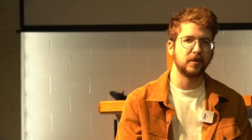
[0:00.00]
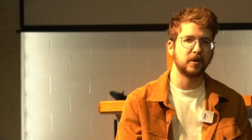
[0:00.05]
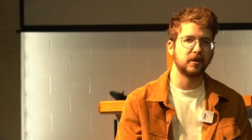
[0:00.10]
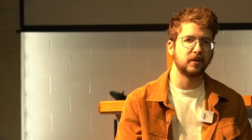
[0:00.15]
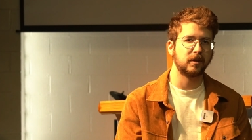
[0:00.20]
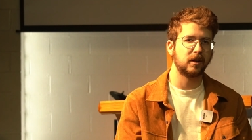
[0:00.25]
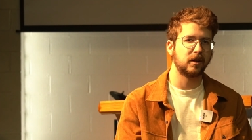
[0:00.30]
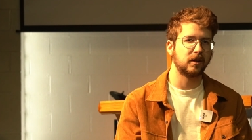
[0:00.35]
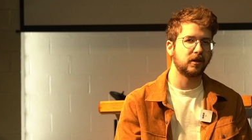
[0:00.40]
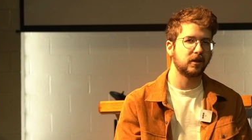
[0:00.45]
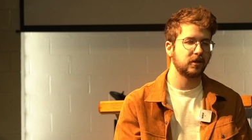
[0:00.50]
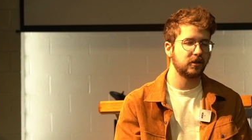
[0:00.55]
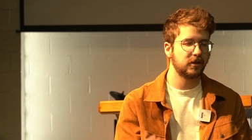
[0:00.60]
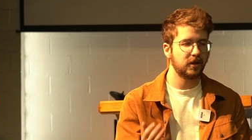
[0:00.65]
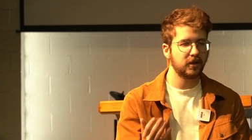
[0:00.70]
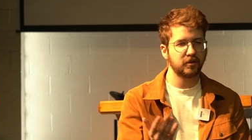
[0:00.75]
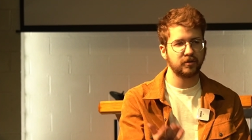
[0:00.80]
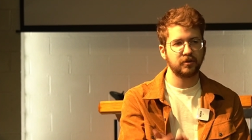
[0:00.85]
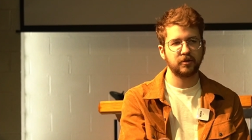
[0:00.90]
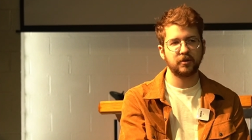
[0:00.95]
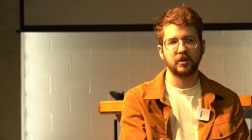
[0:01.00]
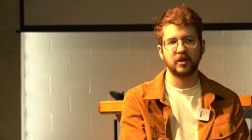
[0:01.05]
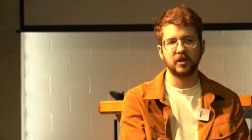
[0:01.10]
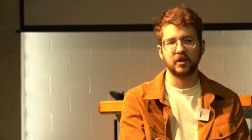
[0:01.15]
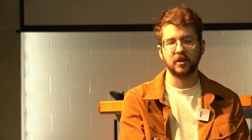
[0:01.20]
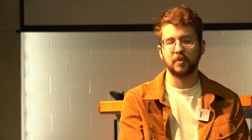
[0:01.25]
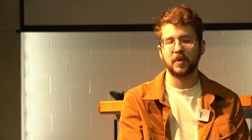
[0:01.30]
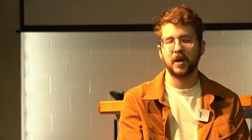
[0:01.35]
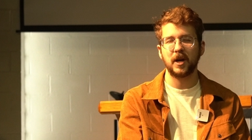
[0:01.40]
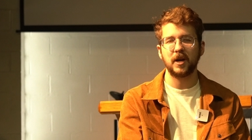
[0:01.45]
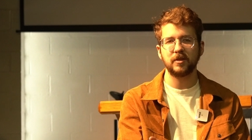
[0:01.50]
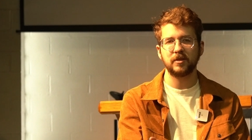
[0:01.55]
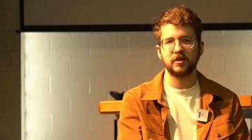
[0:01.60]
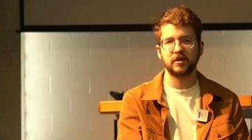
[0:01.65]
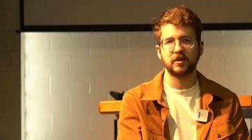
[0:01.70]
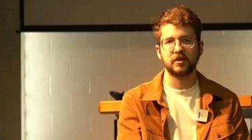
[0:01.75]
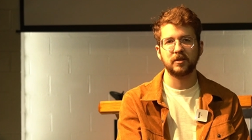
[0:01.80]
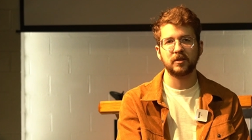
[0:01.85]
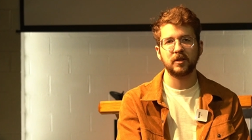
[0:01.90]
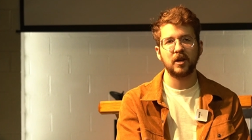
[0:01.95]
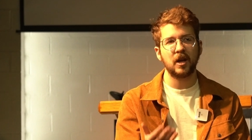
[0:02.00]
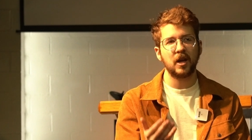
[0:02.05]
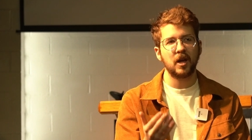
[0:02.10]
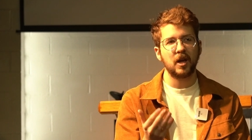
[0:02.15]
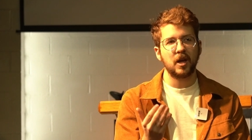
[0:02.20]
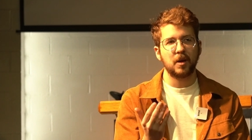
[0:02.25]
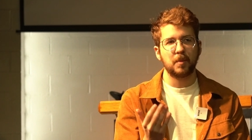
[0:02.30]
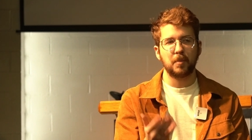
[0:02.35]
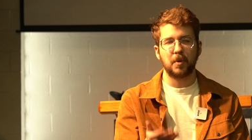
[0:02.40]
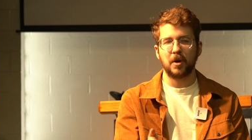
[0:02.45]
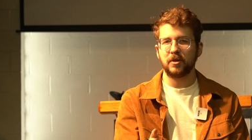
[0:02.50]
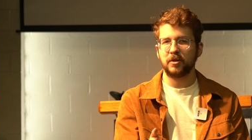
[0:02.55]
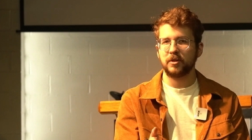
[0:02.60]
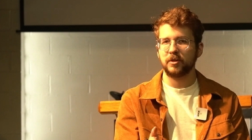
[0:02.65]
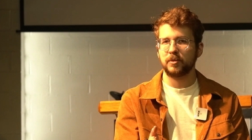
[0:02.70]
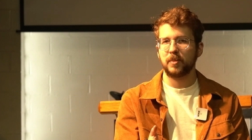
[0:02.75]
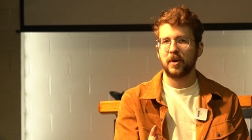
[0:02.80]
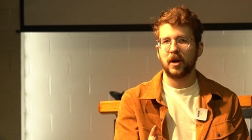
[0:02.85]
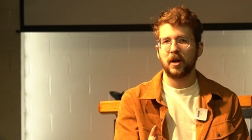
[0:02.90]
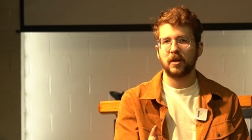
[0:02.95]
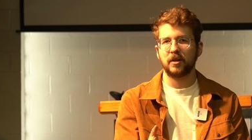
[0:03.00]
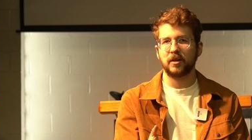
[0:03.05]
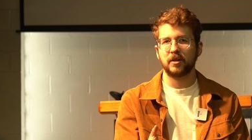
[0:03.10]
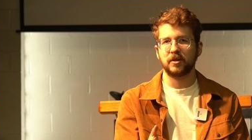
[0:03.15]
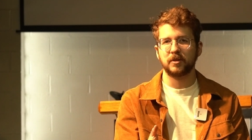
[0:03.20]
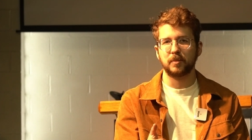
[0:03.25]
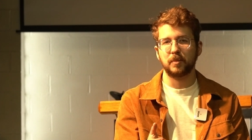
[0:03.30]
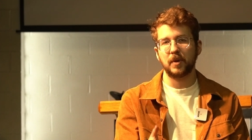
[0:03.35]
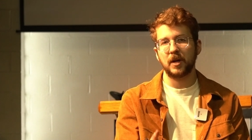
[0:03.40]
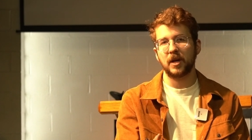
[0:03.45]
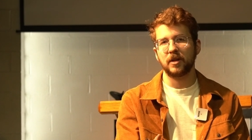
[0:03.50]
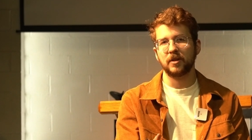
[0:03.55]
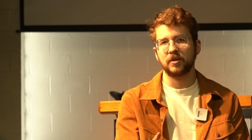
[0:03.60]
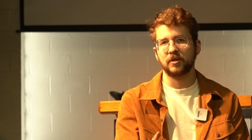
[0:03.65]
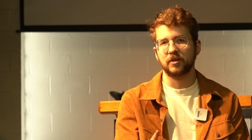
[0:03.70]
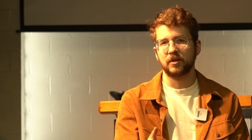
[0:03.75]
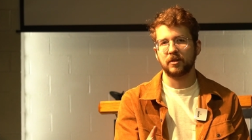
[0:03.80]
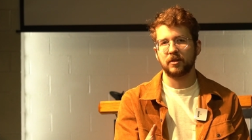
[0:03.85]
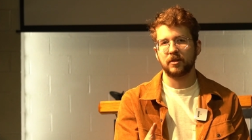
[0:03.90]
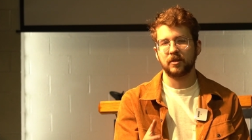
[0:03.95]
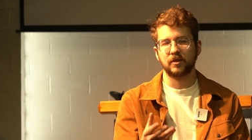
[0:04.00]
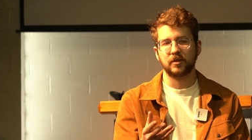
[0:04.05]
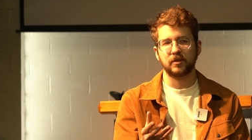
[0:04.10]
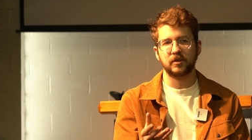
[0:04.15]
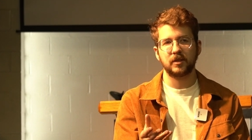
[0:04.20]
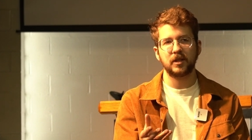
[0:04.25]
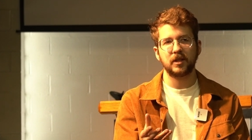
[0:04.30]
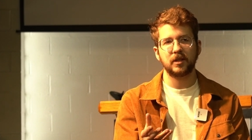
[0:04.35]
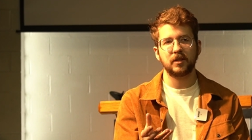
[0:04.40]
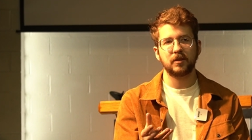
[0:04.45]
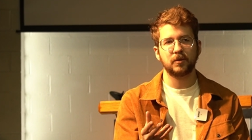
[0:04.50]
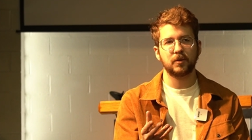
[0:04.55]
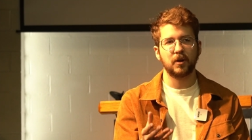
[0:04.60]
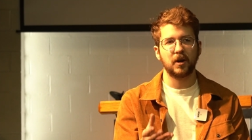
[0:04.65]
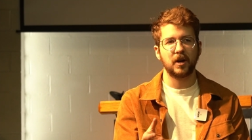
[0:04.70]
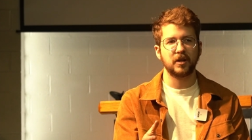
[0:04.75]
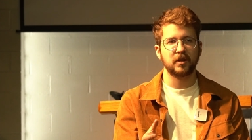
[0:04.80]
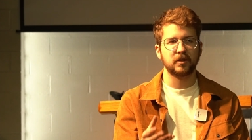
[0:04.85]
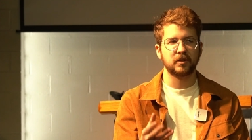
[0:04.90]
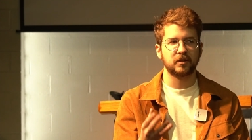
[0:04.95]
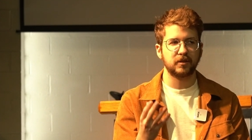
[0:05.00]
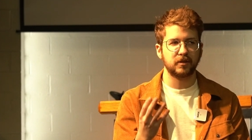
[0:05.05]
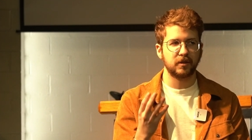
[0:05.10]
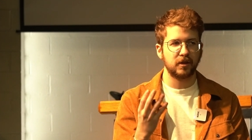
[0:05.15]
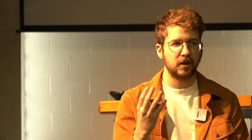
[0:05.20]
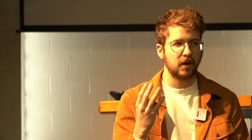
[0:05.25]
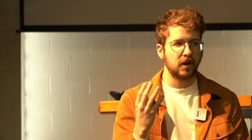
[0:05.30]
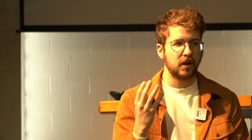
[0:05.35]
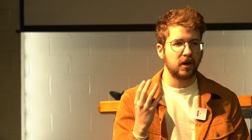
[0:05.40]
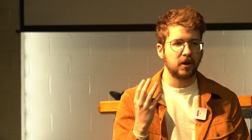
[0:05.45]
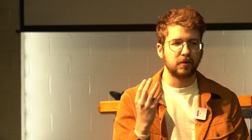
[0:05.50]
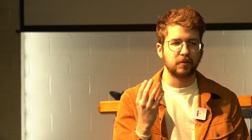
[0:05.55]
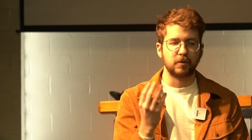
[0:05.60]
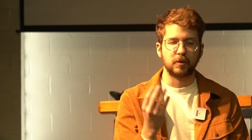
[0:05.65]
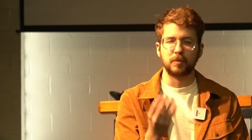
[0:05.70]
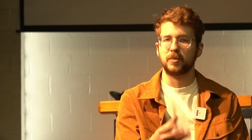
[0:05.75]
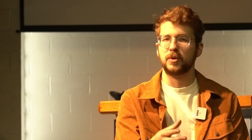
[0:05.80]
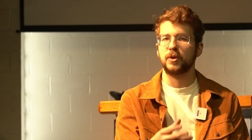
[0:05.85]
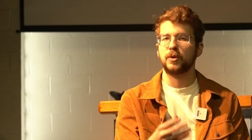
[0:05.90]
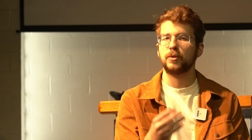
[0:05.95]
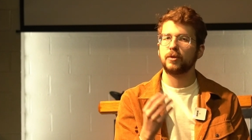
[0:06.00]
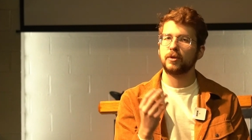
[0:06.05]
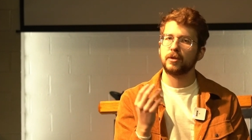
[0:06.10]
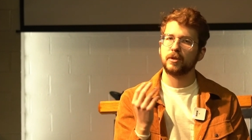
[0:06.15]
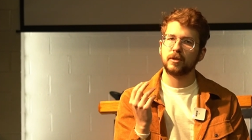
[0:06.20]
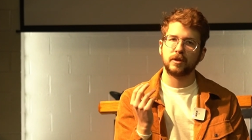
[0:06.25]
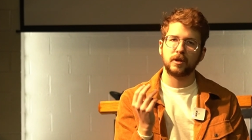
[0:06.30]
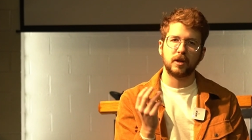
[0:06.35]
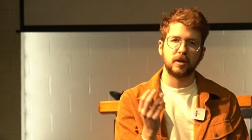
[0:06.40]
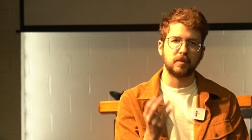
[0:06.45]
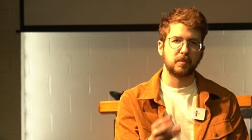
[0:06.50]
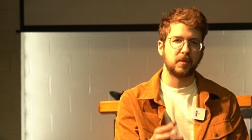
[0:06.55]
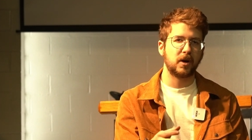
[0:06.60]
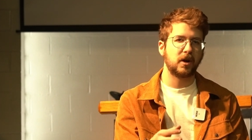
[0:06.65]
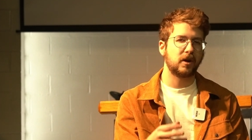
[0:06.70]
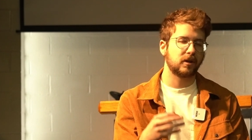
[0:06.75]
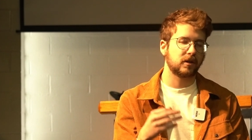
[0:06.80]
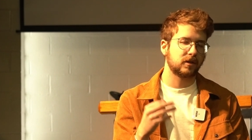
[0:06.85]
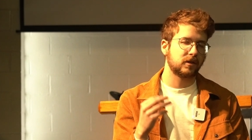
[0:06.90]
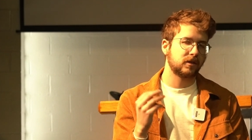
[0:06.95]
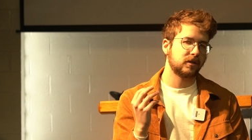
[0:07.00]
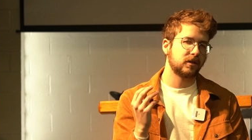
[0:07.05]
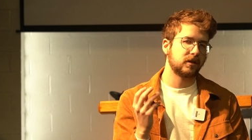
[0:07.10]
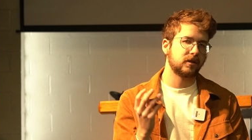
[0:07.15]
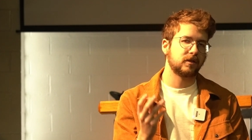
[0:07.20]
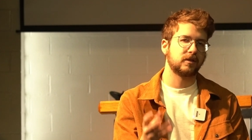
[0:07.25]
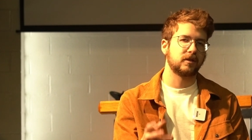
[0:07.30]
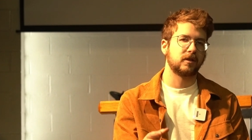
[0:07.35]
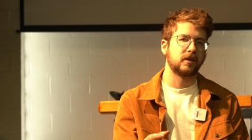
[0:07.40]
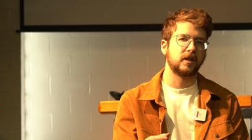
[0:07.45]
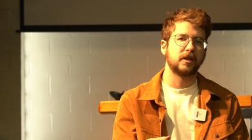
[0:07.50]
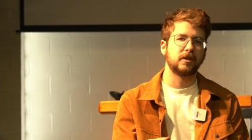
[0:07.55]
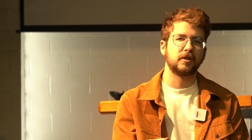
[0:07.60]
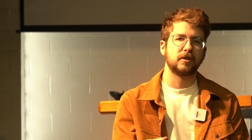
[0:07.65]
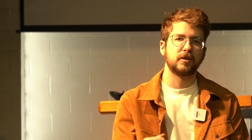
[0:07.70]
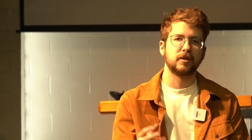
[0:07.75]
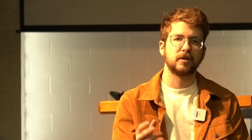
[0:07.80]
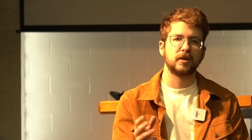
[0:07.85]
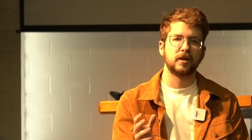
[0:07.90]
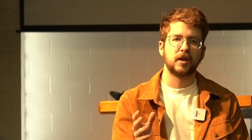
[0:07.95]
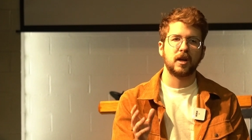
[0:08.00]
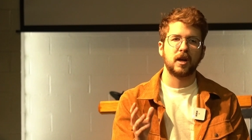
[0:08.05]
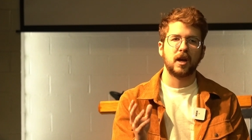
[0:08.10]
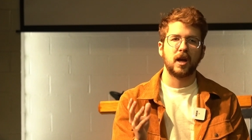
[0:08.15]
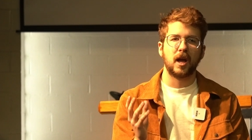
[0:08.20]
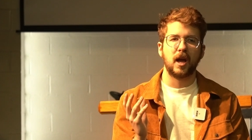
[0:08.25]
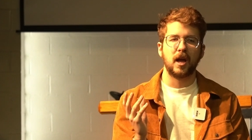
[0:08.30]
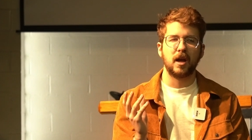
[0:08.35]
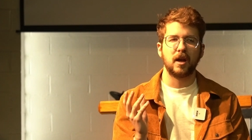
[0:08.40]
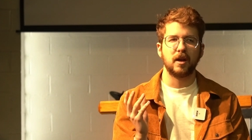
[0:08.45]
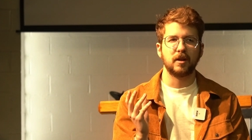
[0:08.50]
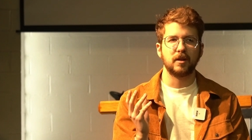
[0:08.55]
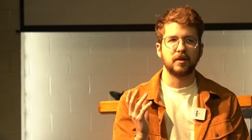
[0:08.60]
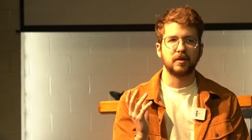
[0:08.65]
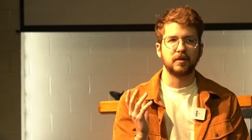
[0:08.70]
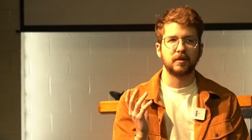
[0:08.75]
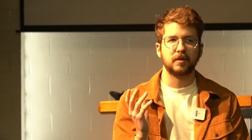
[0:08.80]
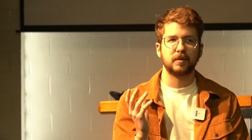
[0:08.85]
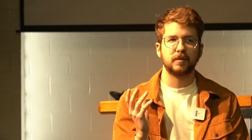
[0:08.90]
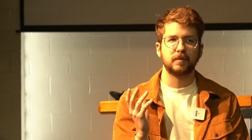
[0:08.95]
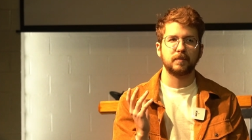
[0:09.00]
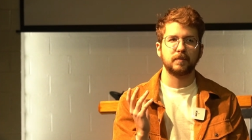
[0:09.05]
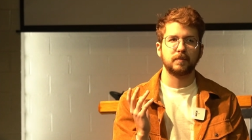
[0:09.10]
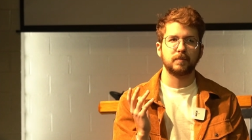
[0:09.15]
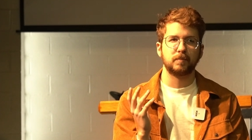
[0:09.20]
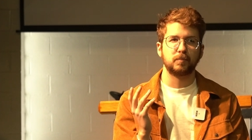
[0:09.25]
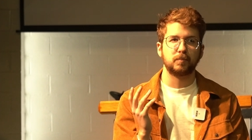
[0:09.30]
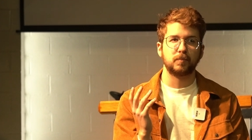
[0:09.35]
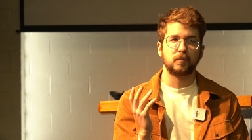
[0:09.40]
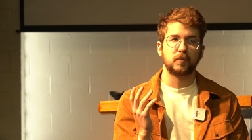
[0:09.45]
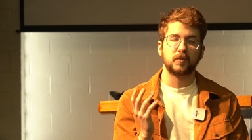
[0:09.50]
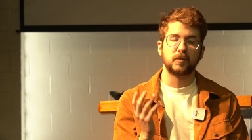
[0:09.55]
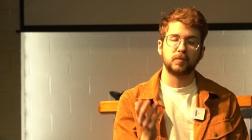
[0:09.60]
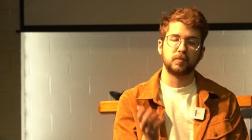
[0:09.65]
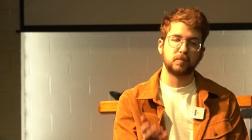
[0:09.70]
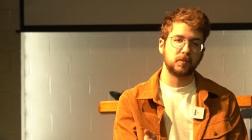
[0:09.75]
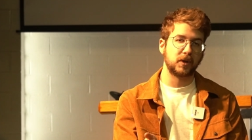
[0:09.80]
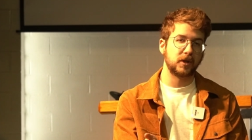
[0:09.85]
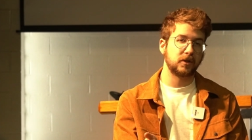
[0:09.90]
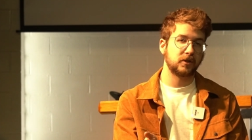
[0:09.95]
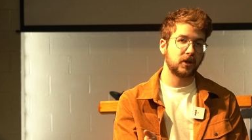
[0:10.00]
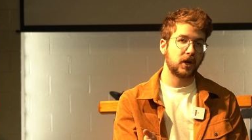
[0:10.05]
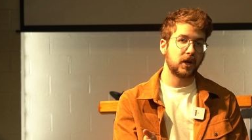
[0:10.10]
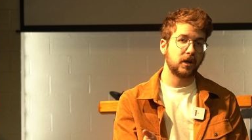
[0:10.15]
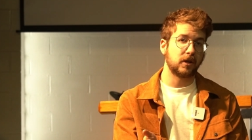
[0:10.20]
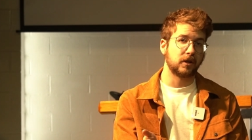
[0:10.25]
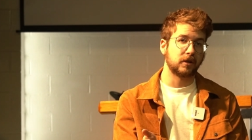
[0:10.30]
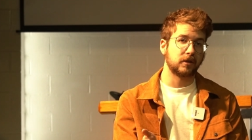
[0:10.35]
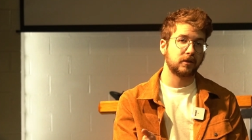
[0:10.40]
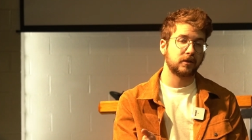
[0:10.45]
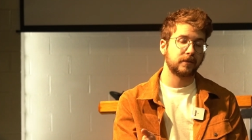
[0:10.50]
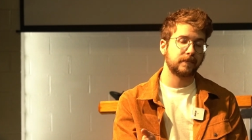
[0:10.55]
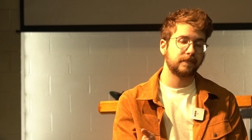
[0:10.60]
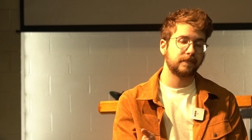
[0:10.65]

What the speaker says: And contextually in the passage, Pontius Pilate is amazed to see Christ rebuked and mocked and slandered and be silent.